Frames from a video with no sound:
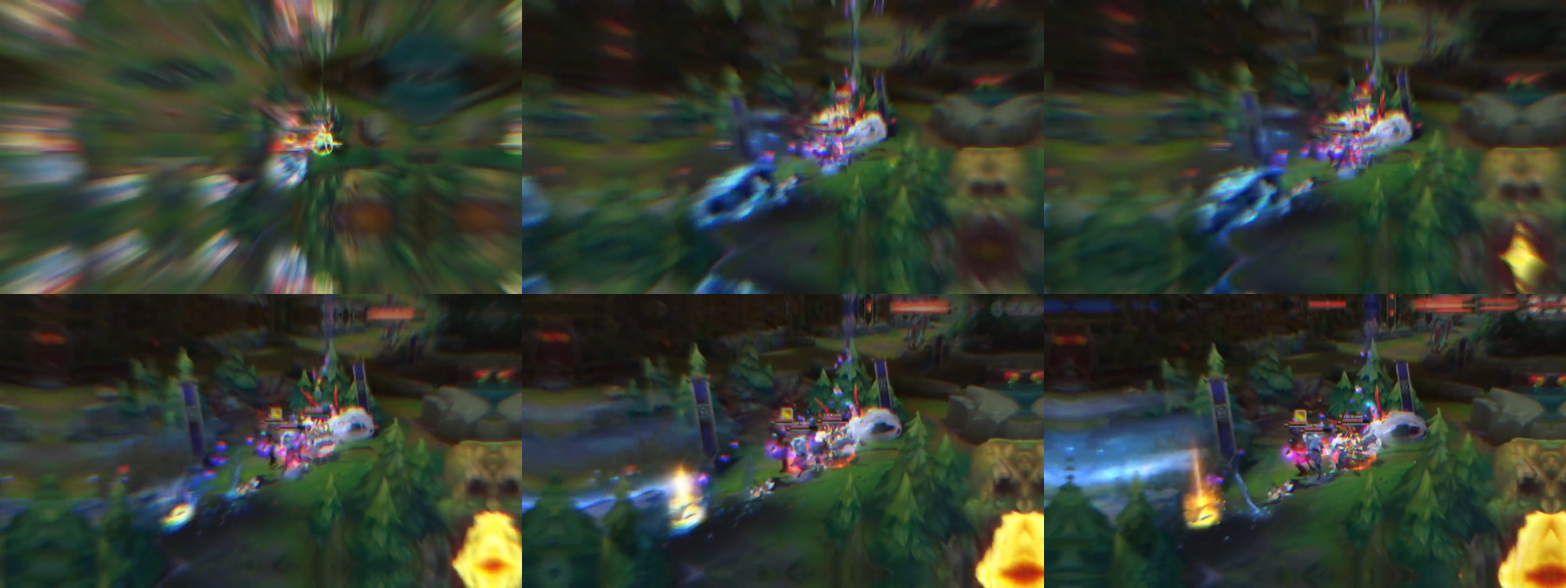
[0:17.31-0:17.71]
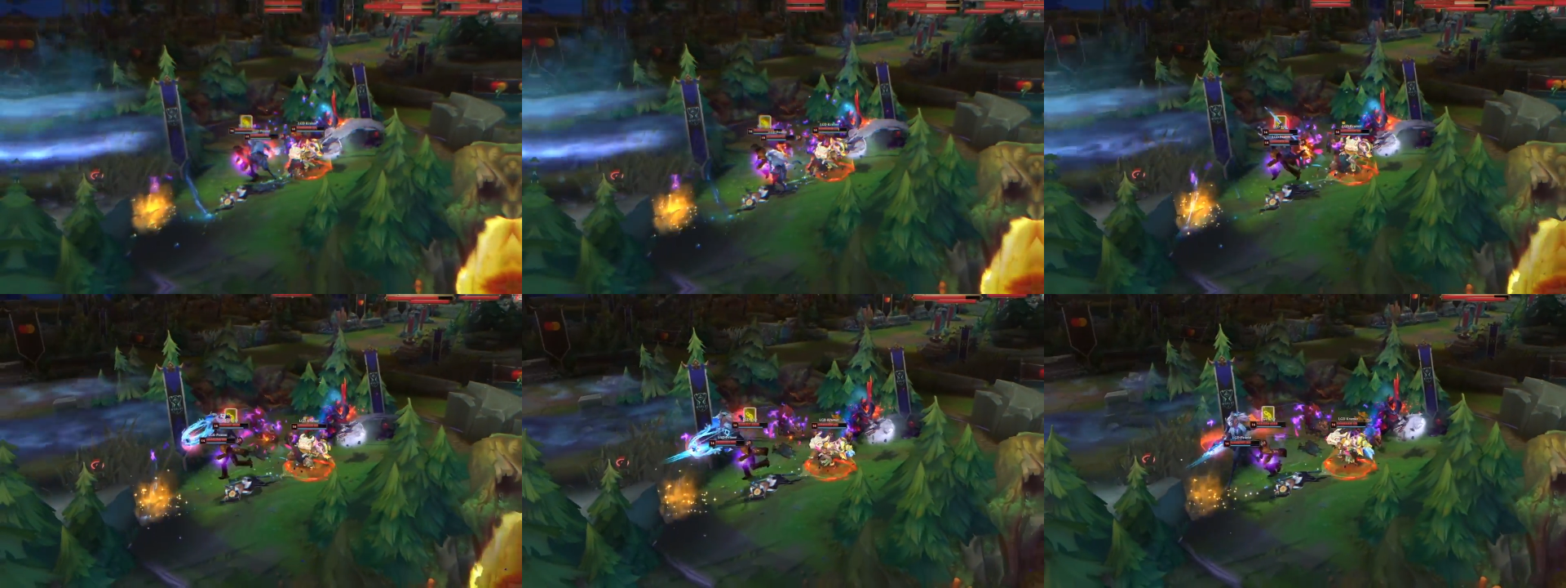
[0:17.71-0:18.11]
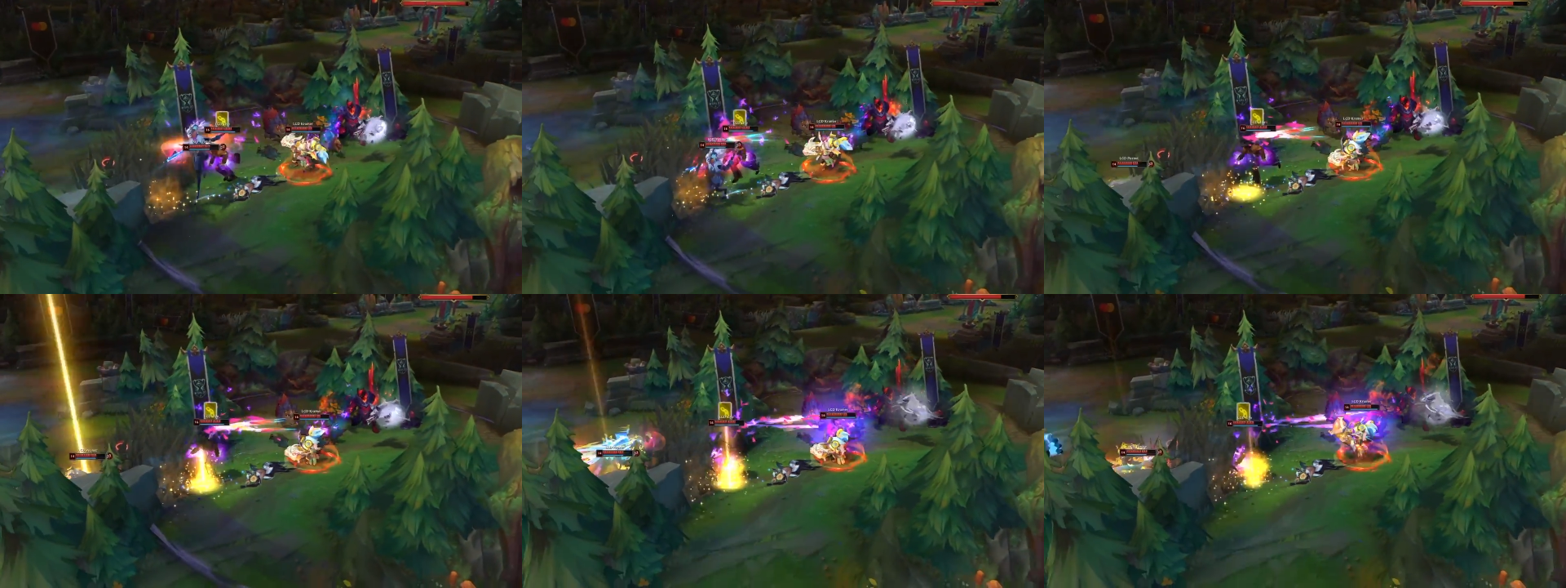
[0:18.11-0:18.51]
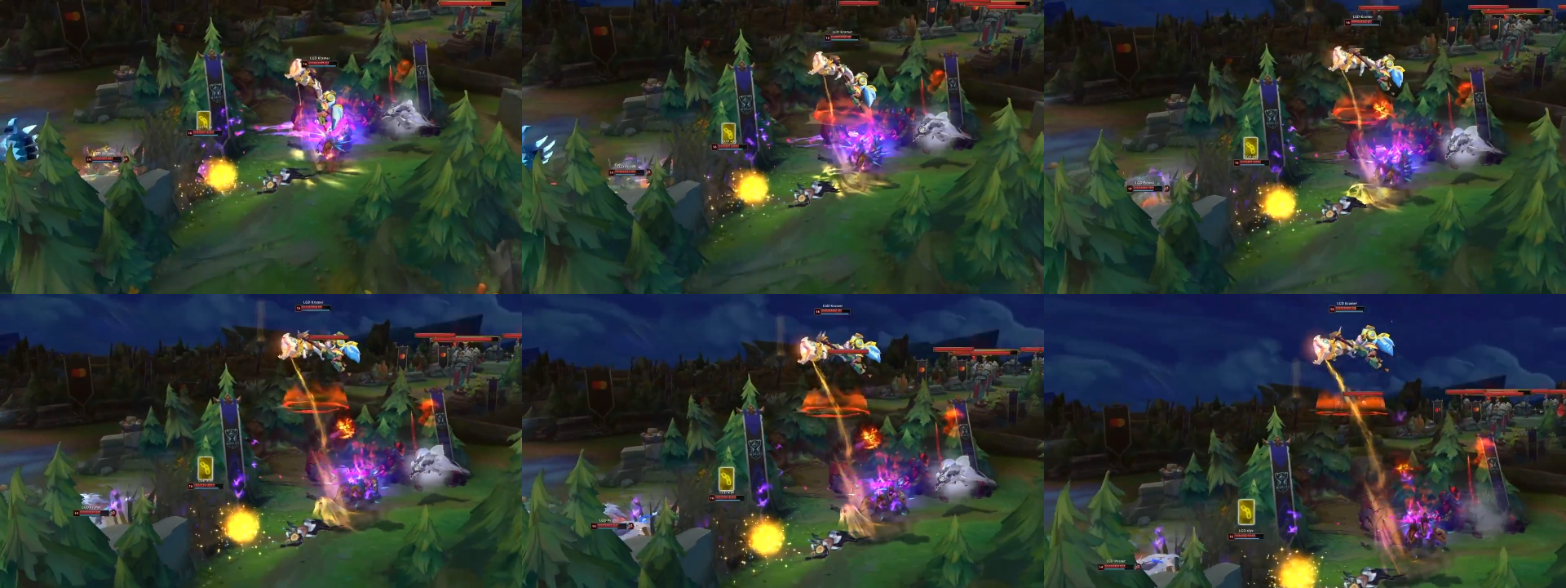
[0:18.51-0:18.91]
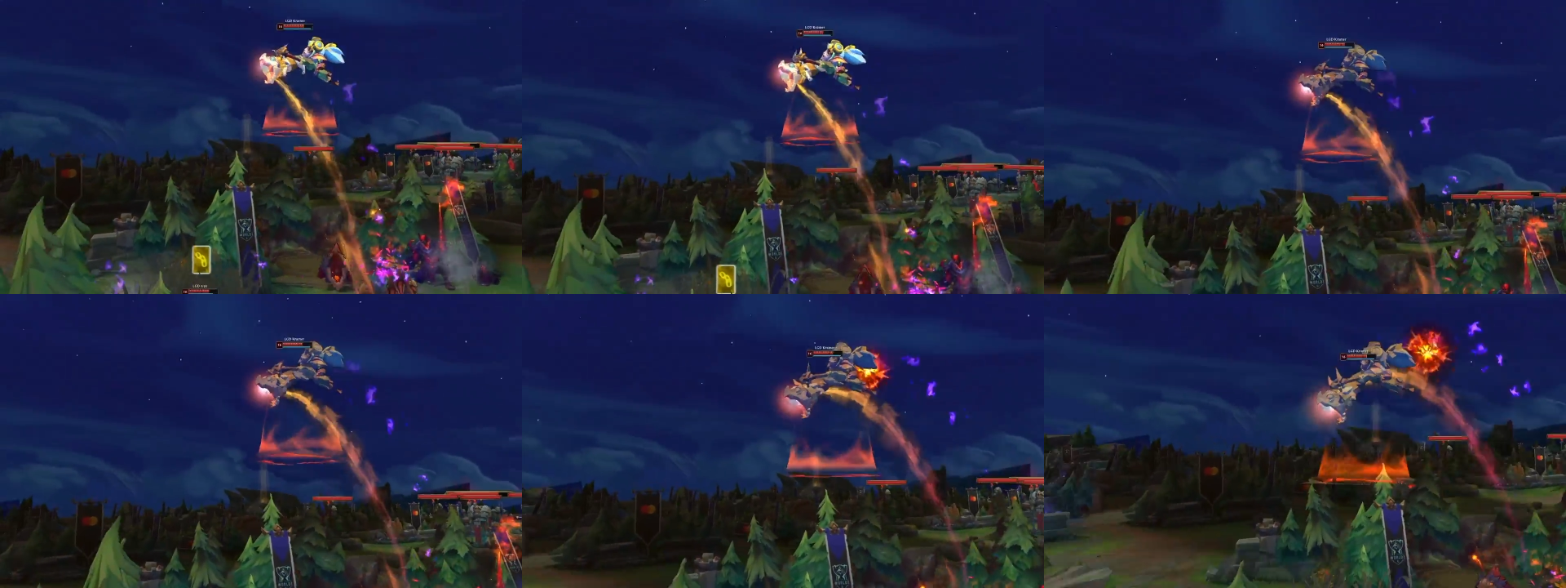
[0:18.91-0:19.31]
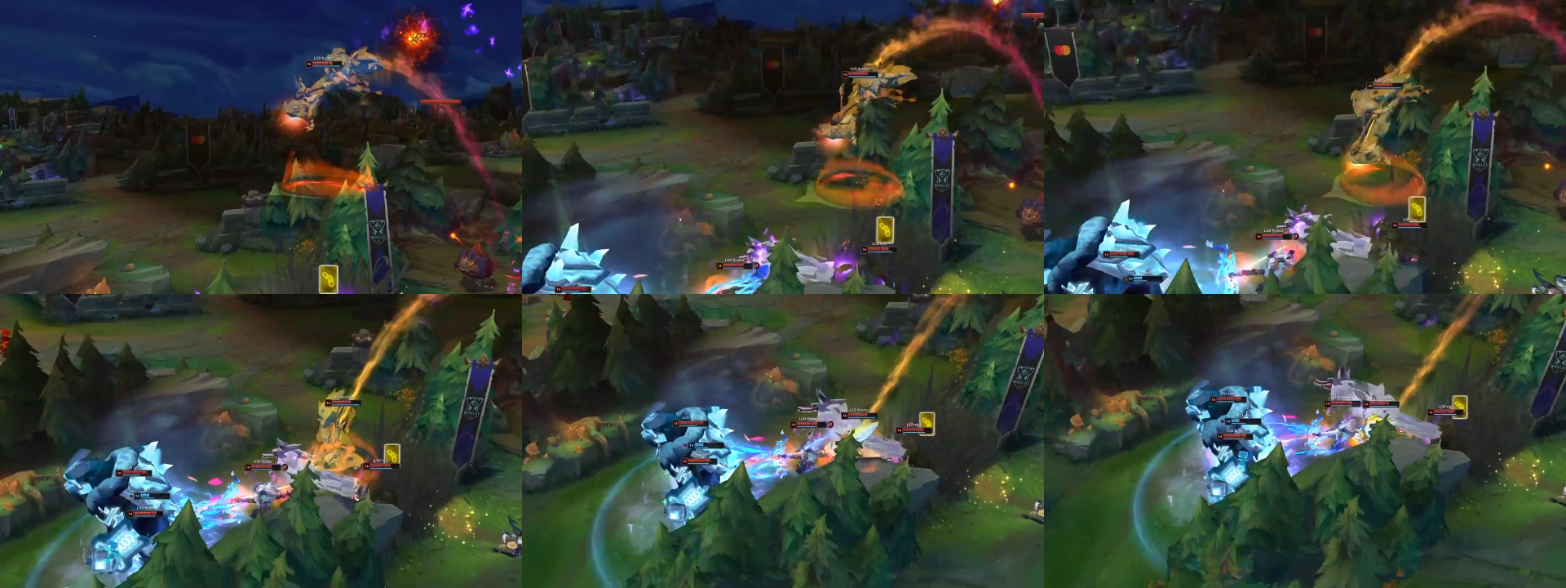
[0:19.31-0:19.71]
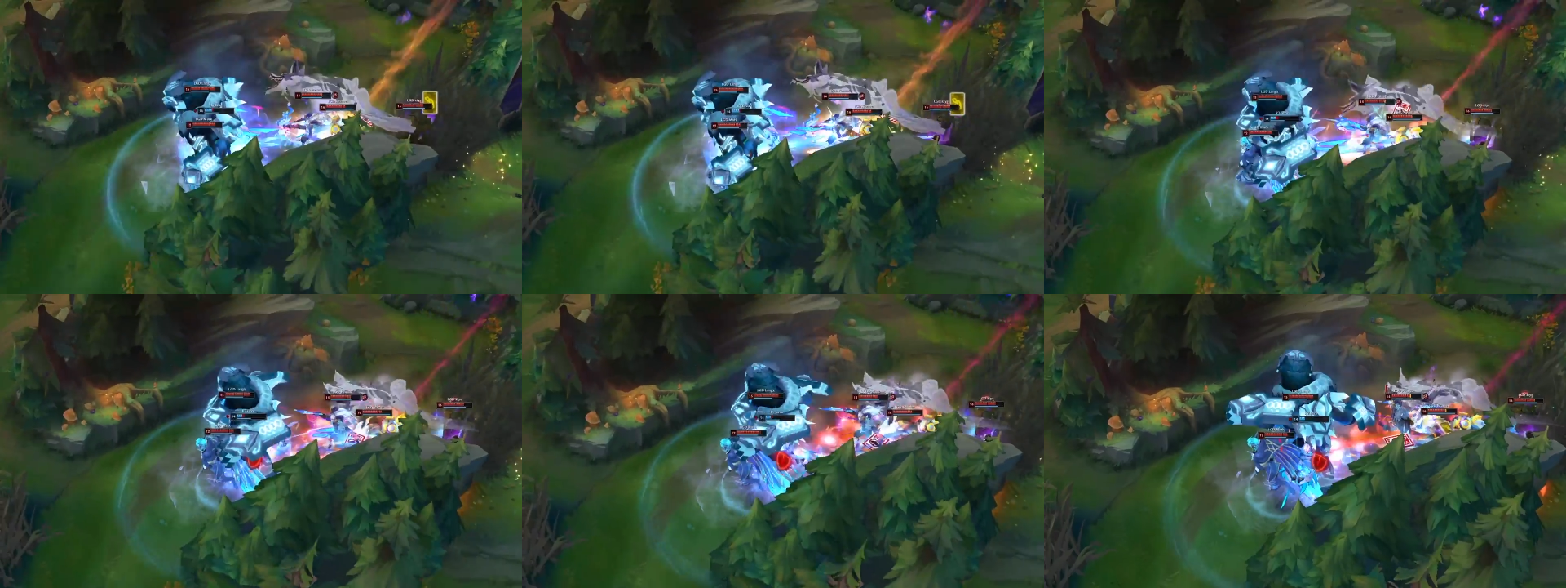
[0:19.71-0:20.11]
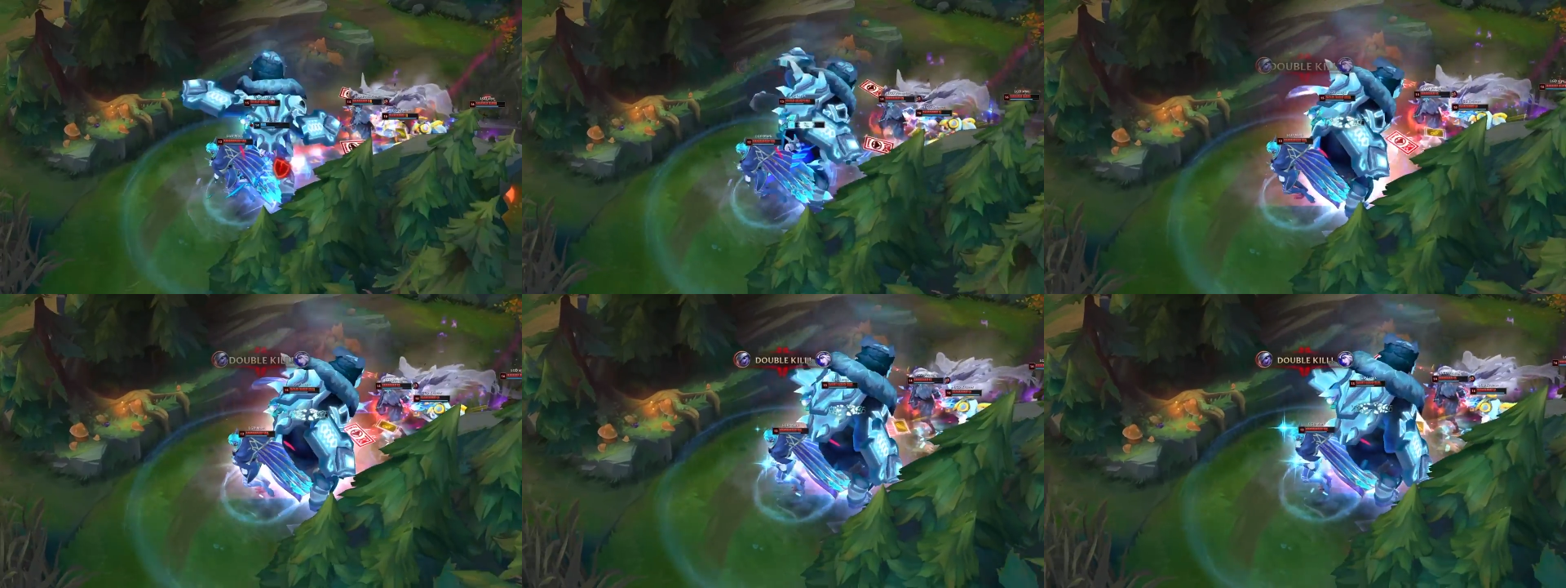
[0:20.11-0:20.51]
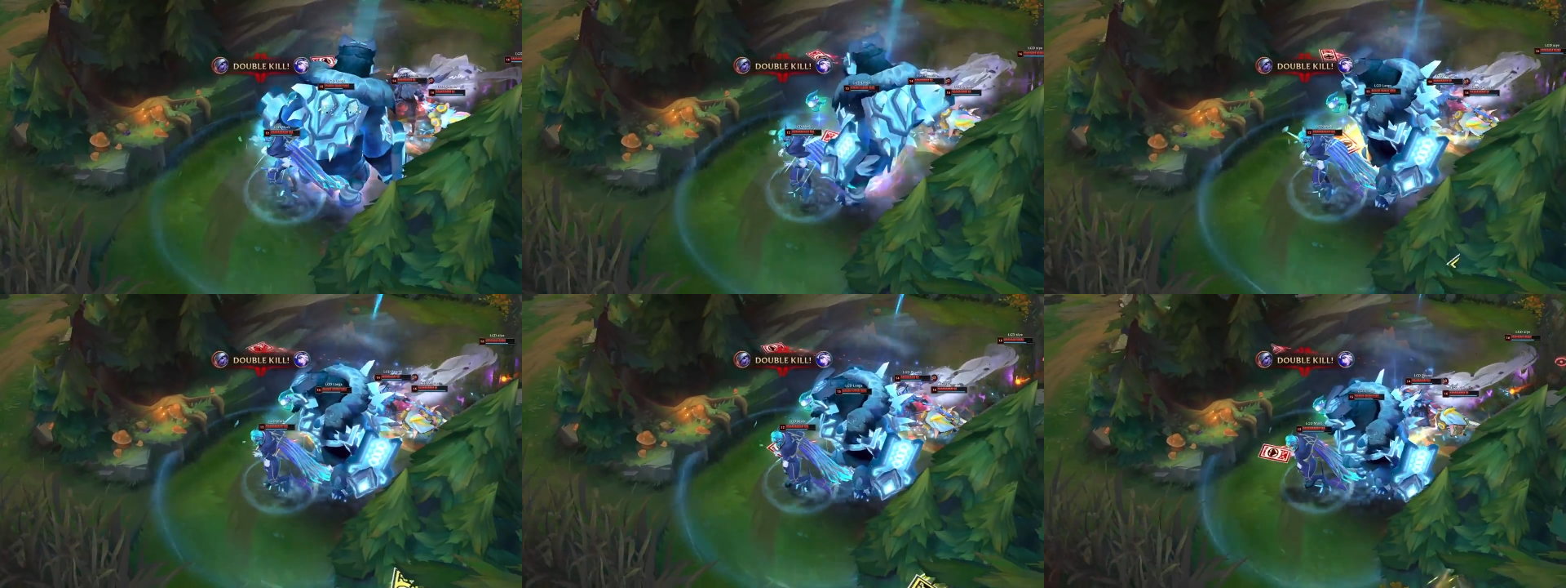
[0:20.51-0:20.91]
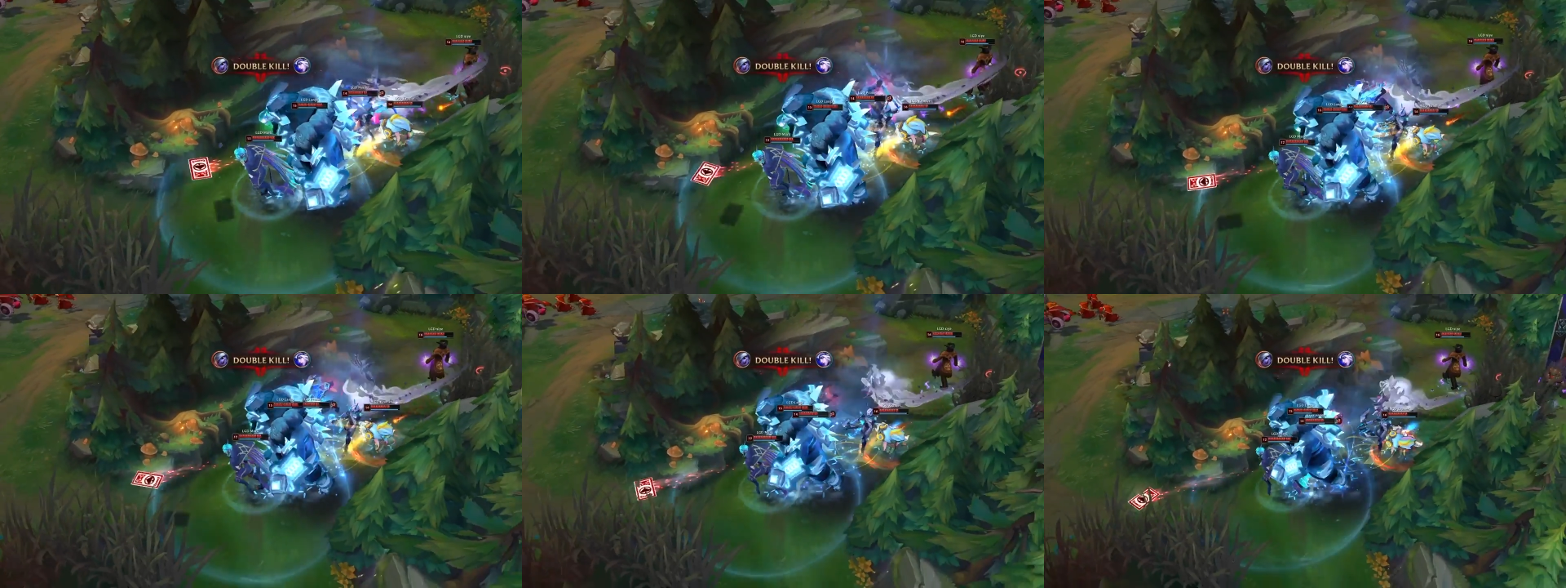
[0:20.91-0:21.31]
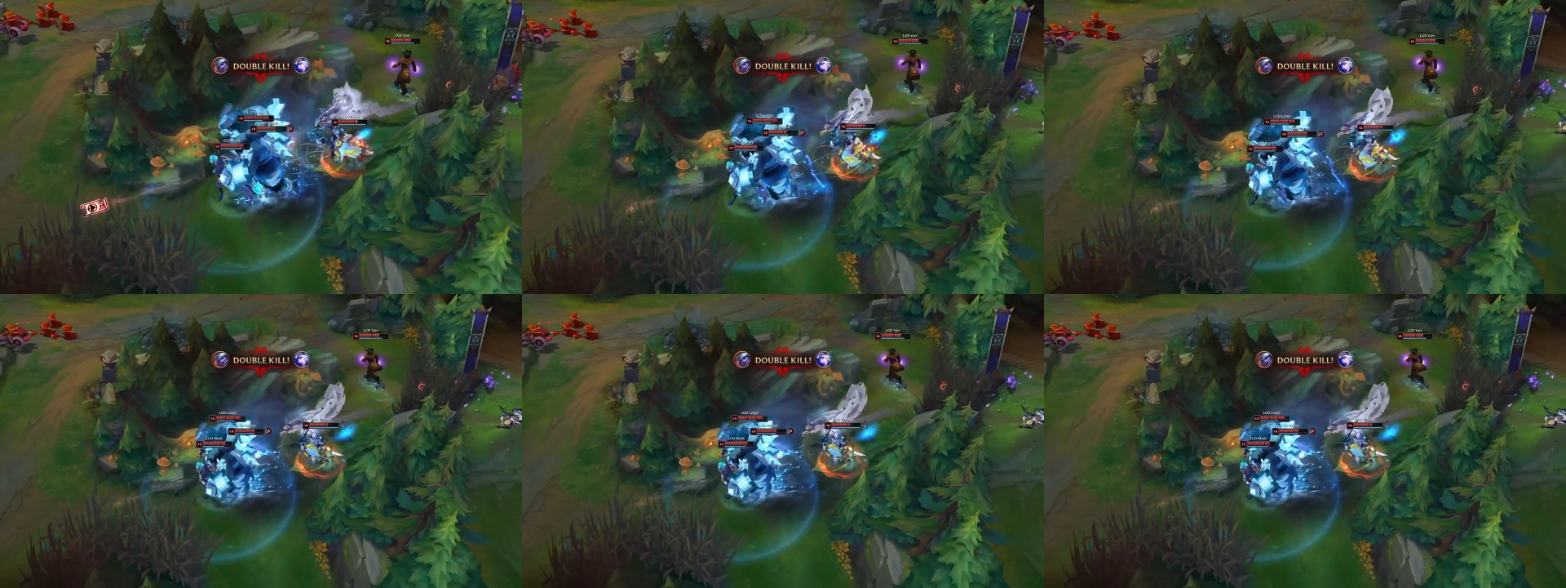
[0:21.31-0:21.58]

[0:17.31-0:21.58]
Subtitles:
No face is visible, so there are no lips to read.